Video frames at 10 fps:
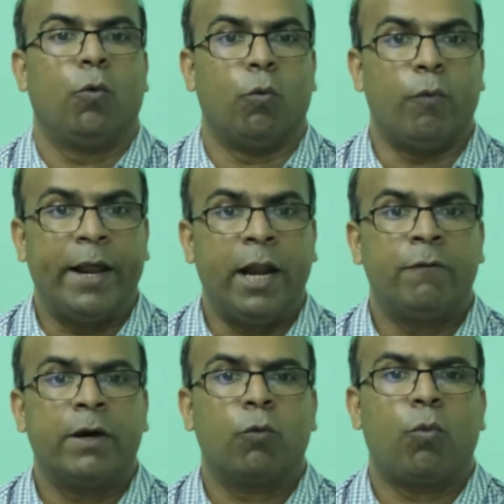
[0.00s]

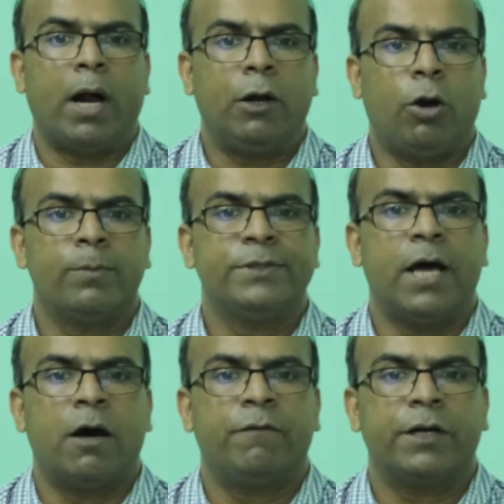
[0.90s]
whenever one
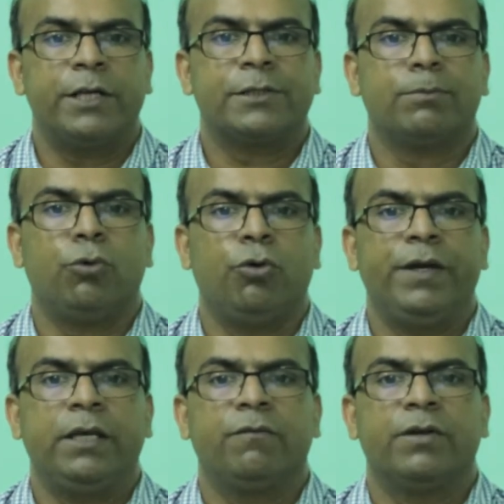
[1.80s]
observer is
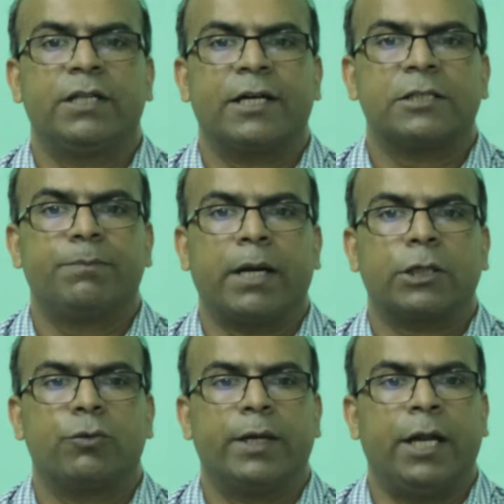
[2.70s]
moving with
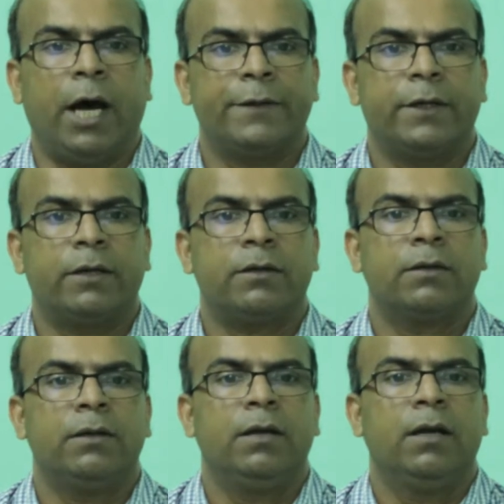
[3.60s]
respect to
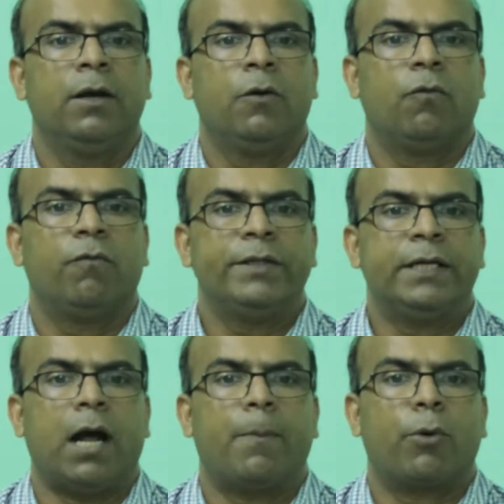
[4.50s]
another,
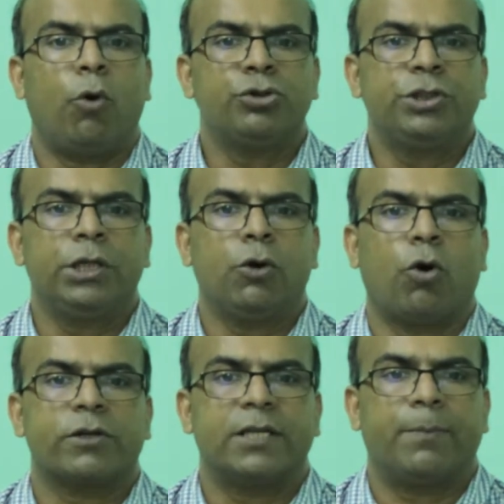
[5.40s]
whether approaching
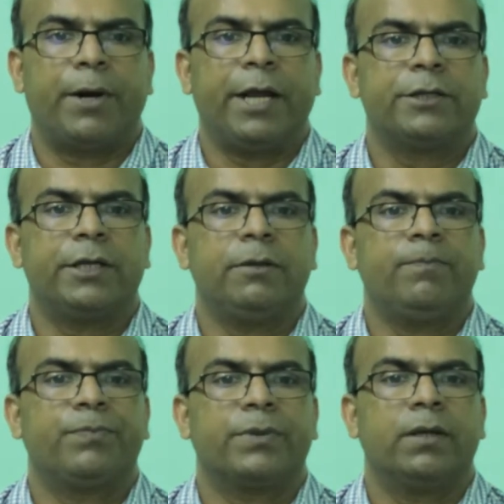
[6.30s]
or
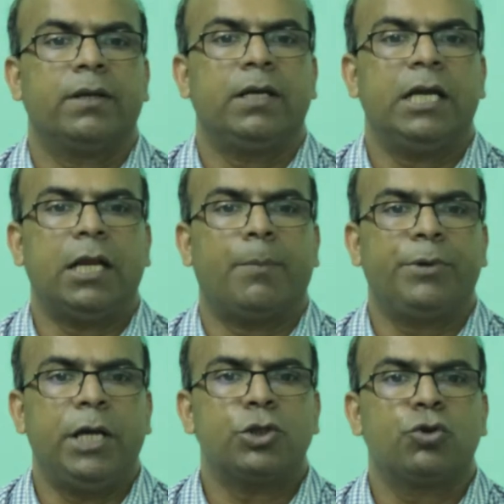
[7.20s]
separating, it
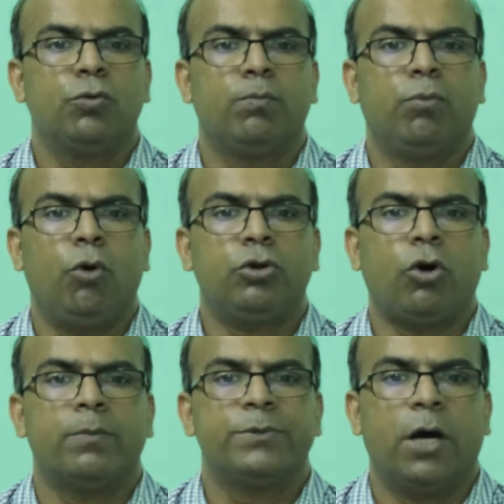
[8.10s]
appears to both
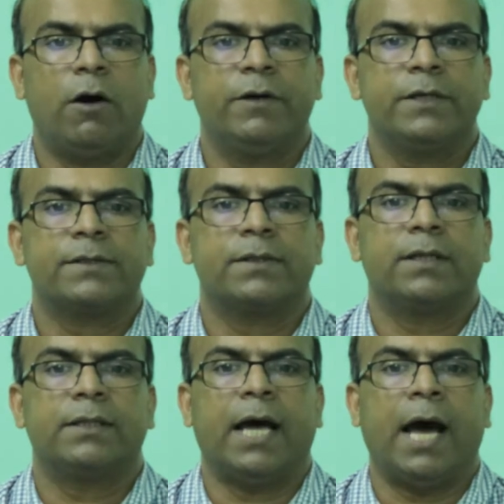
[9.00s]
observers
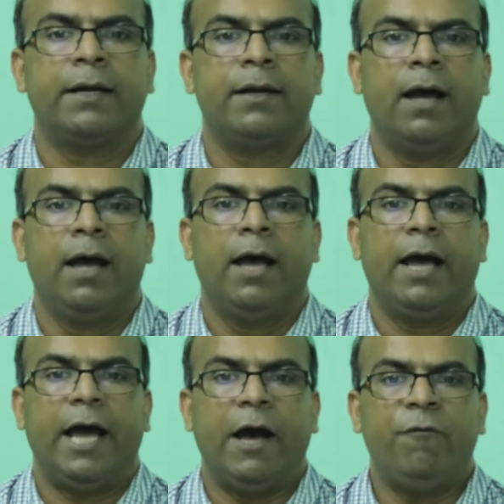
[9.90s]
that
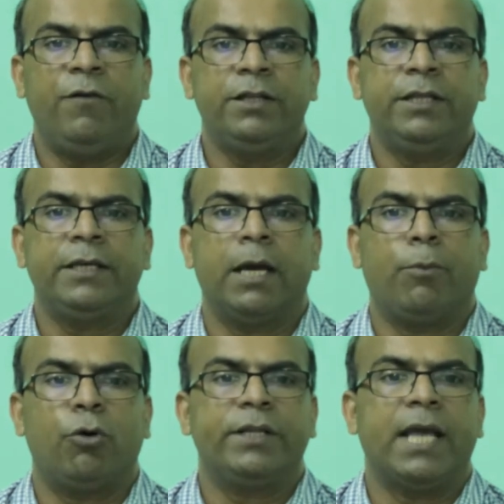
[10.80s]
everything
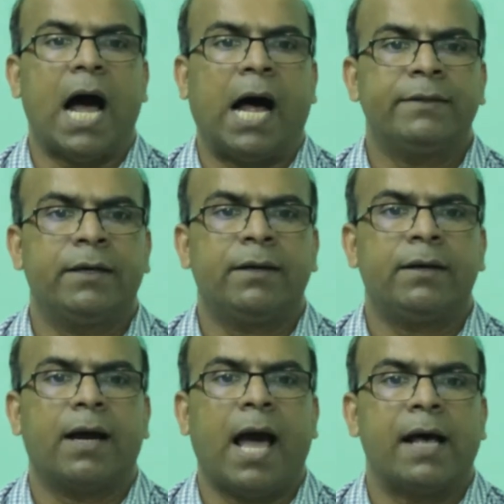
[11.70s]
about the
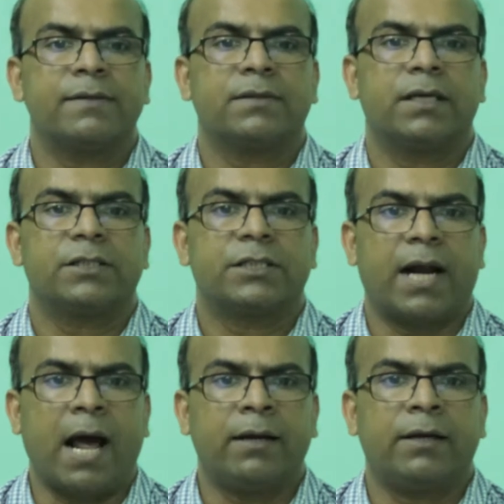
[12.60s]
other has
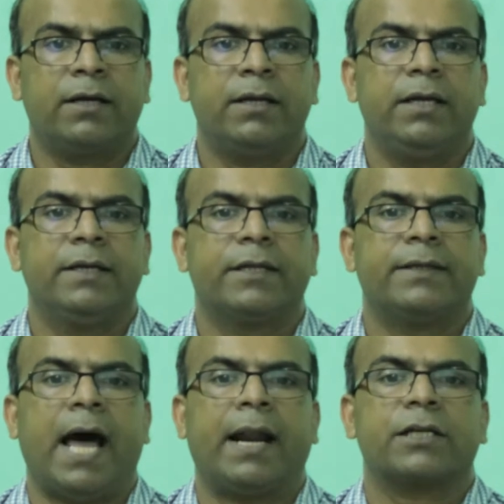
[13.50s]
shrunk in the
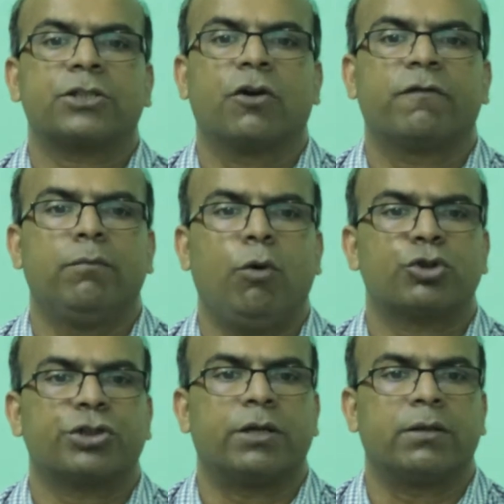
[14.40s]
direction of
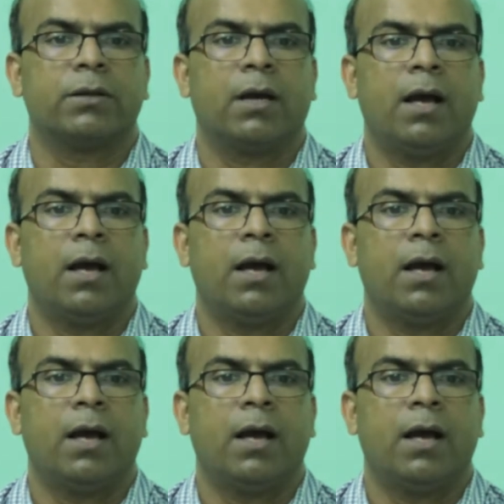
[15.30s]
motion.